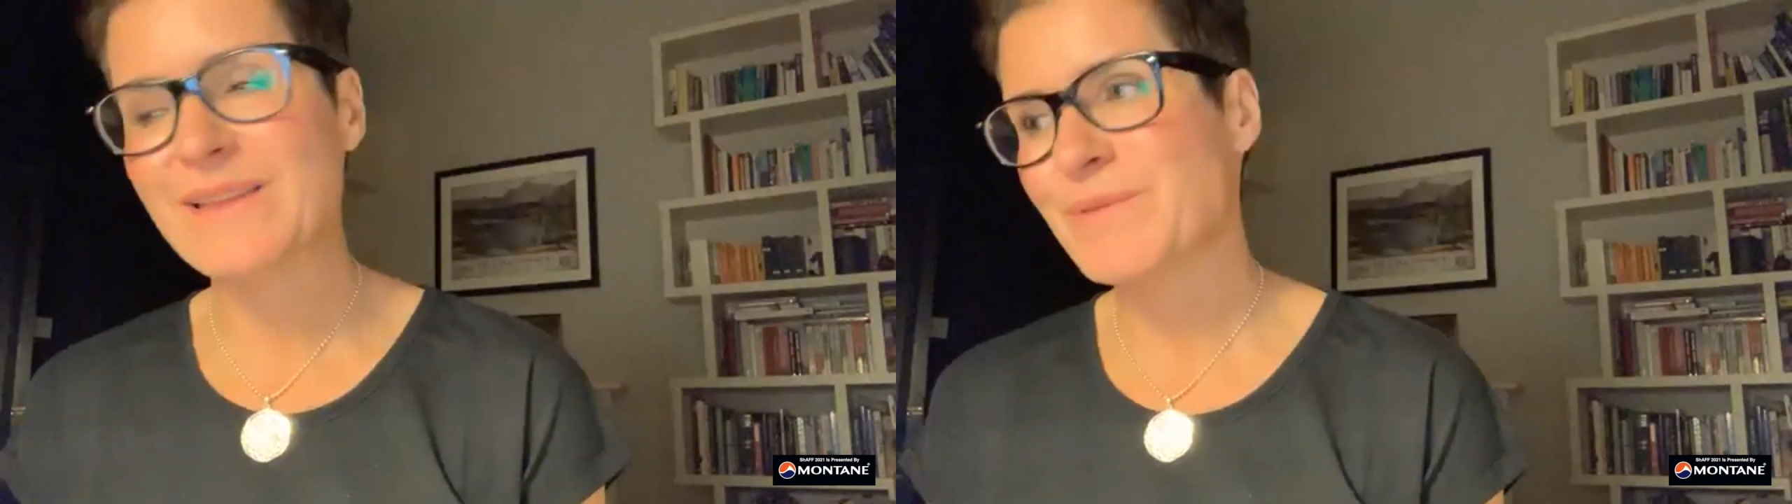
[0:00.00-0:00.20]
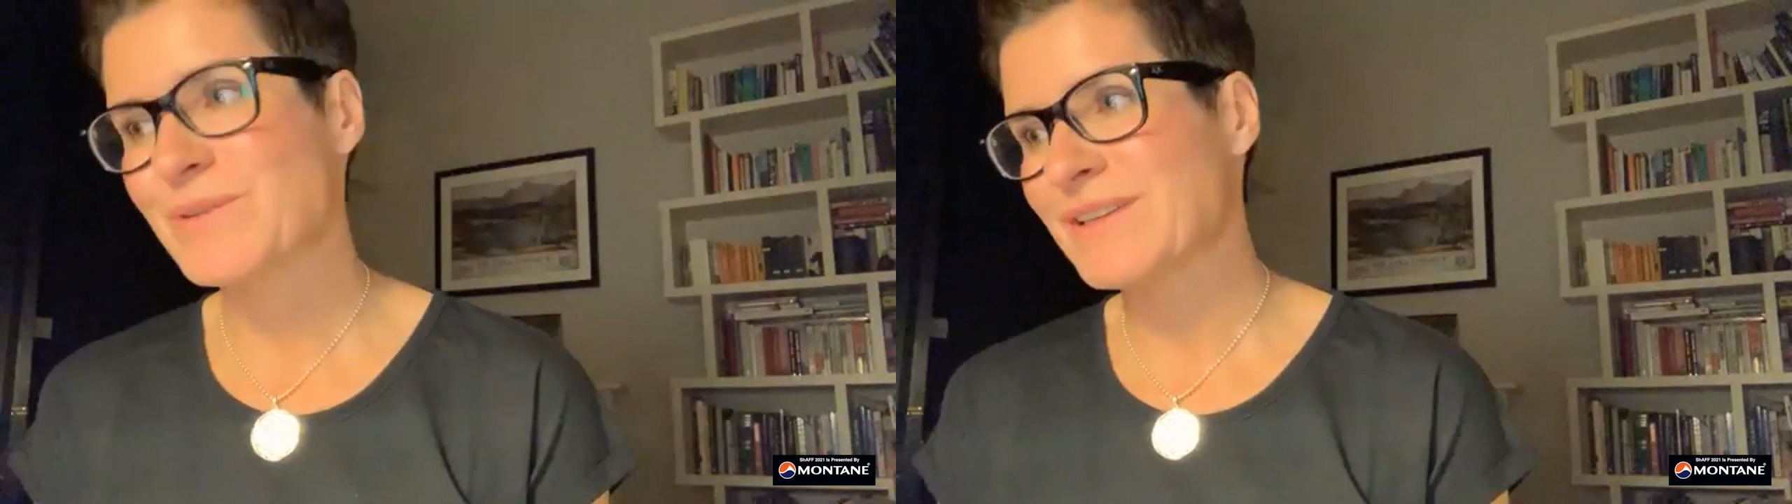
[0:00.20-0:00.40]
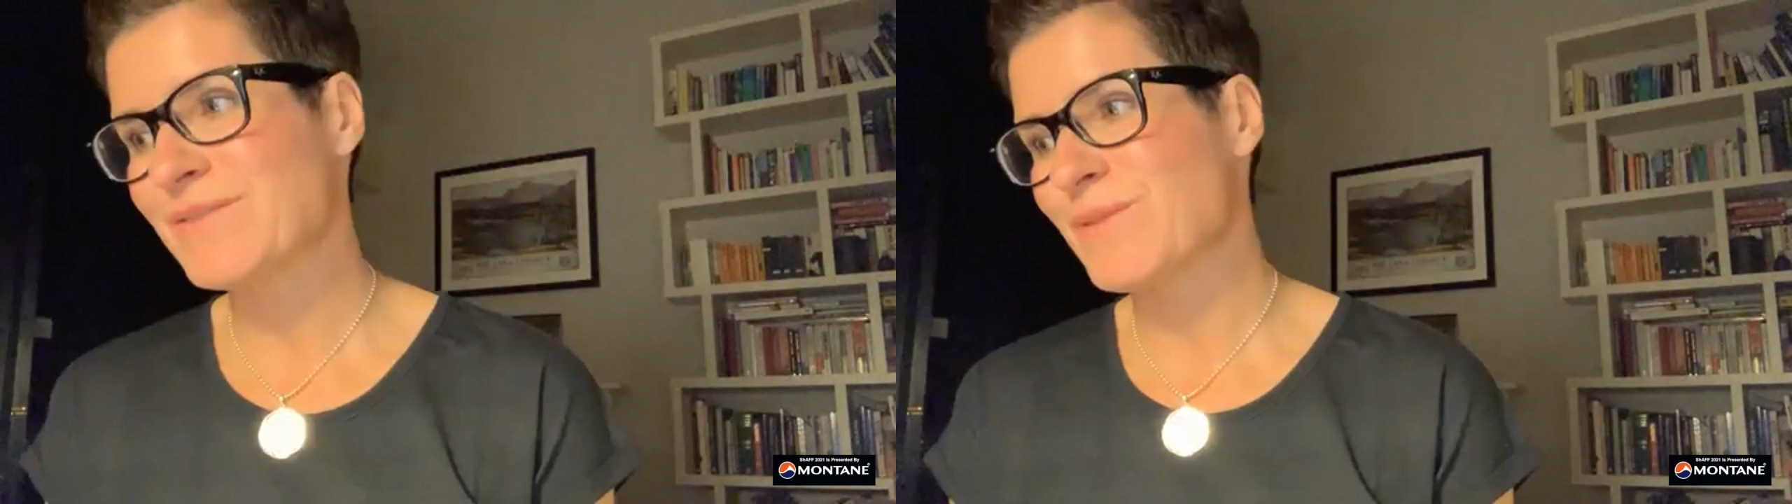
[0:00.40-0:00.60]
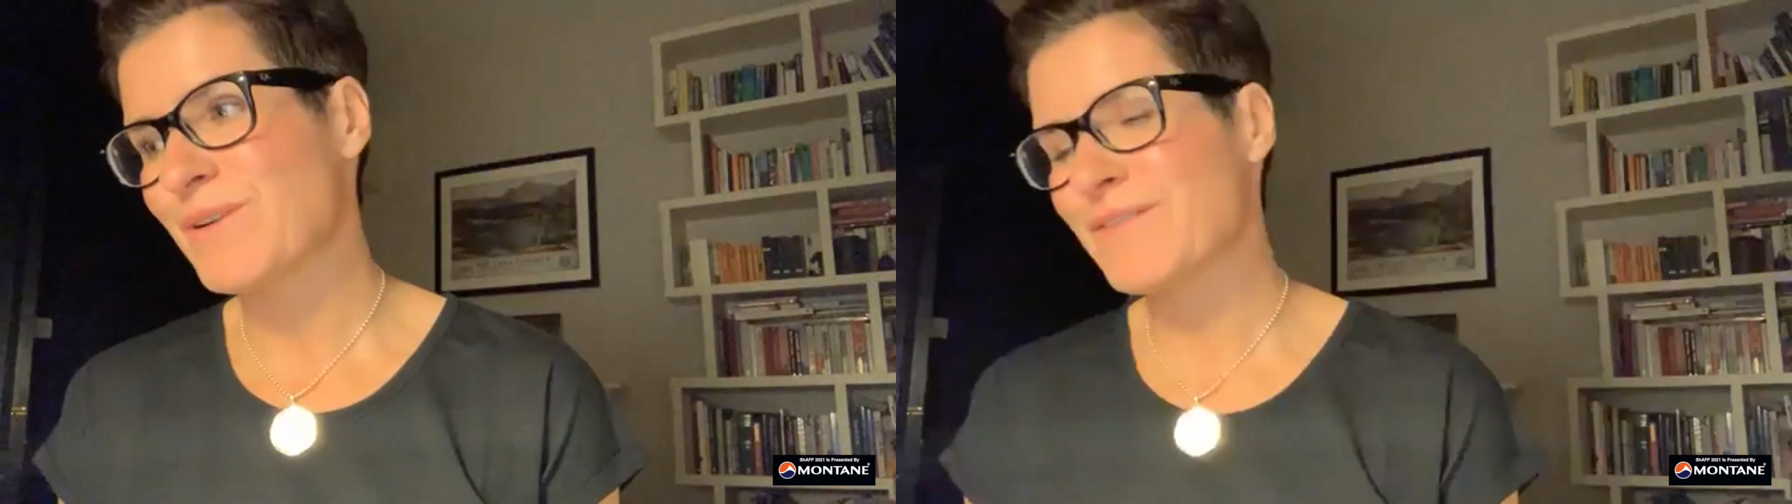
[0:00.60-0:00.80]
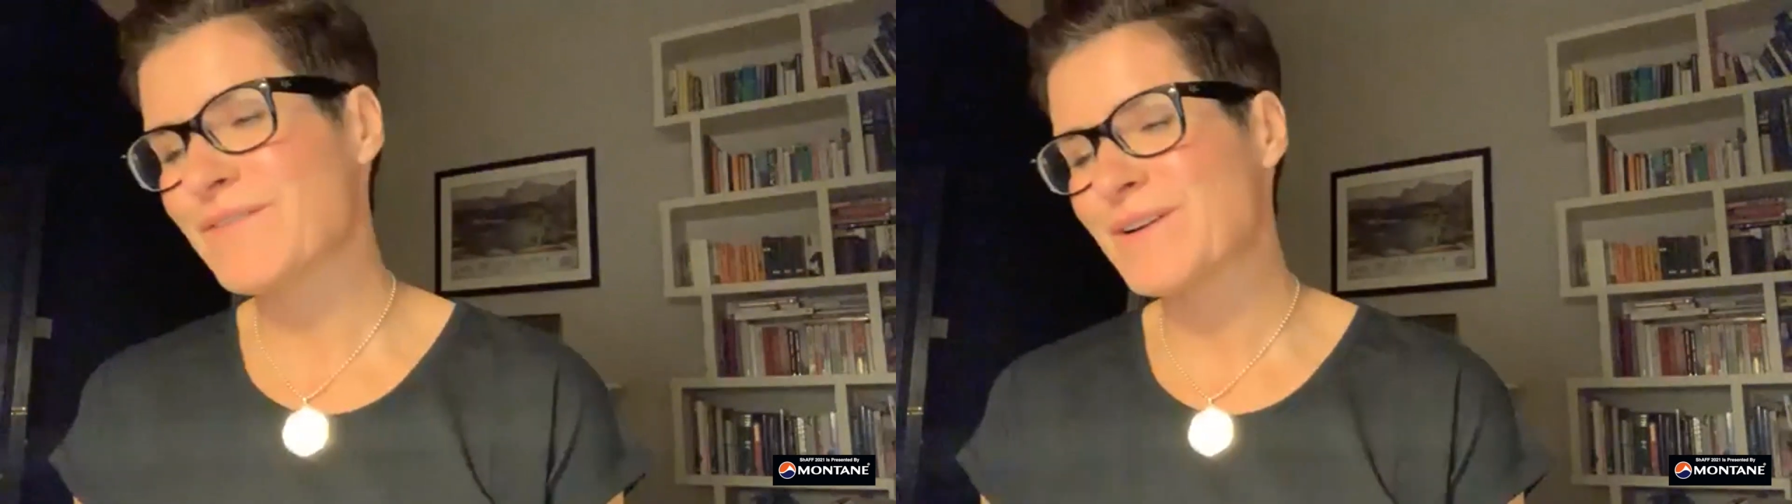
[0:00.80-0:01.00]
the body of
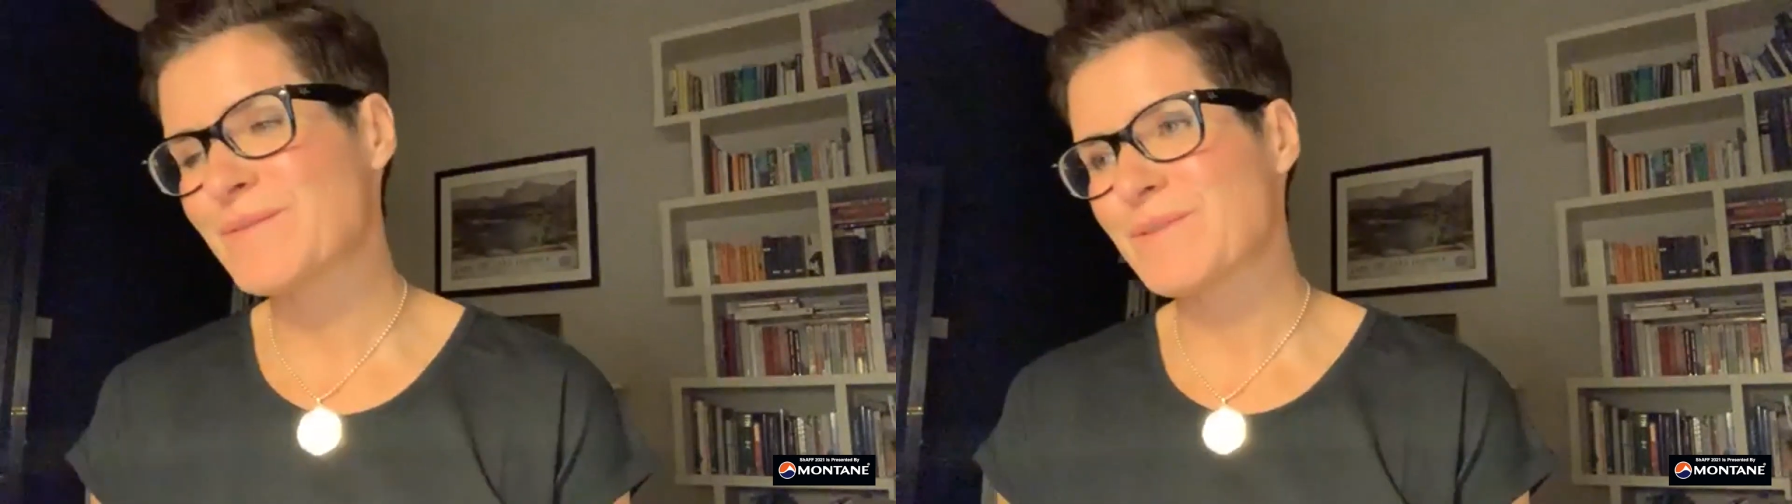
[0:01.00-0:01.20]
water film,